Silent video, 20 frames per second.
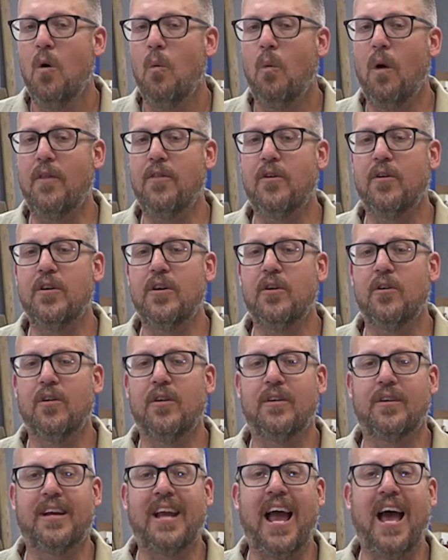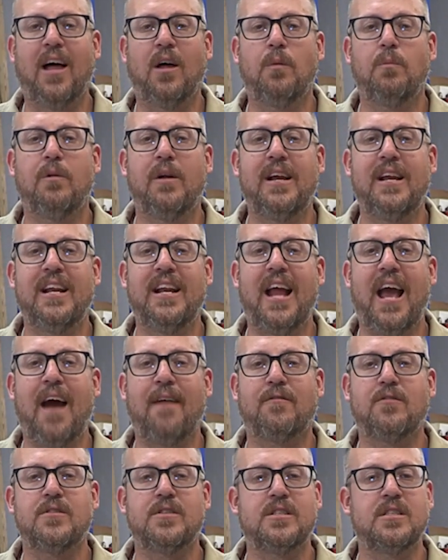Whether you're calibrating
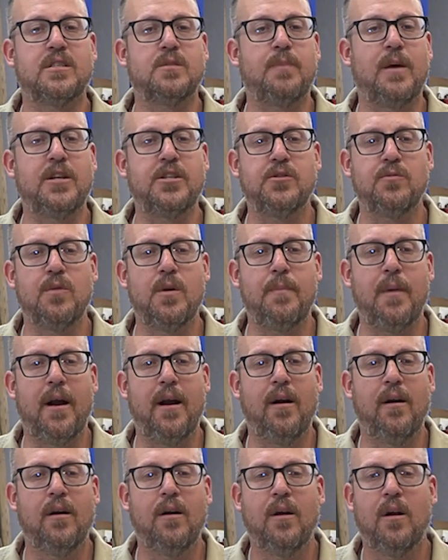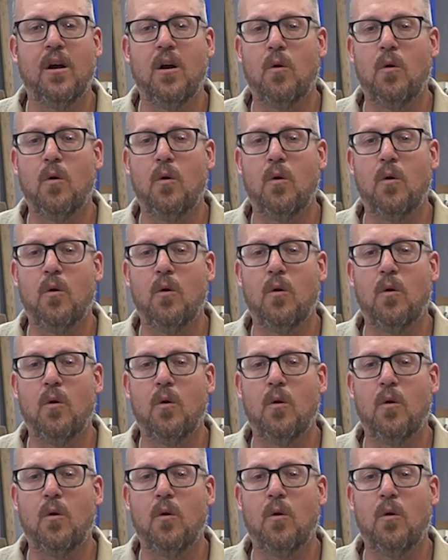after a suspension repair,